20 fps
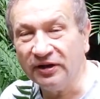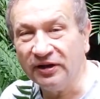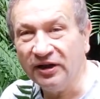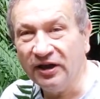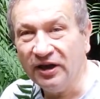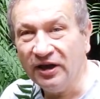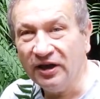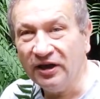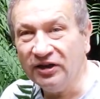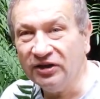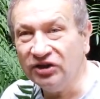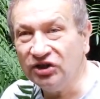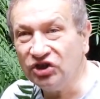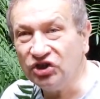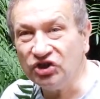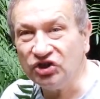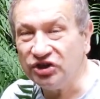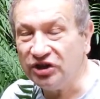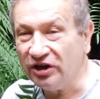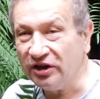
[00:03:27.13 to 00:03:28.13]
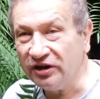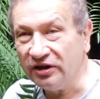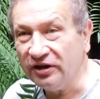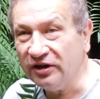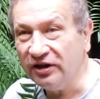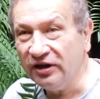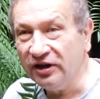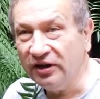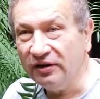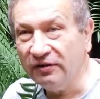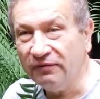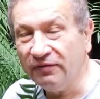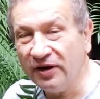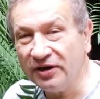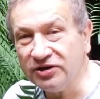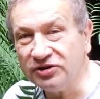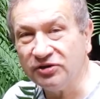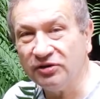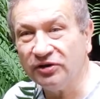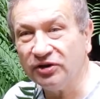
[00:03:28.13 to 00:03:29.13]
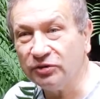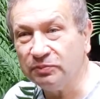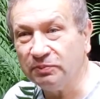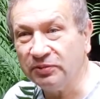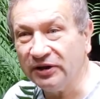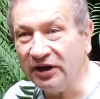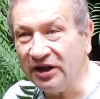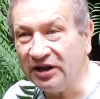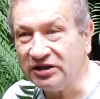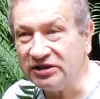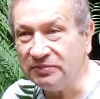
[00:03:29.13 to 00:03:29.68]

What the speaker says: initial vascular plants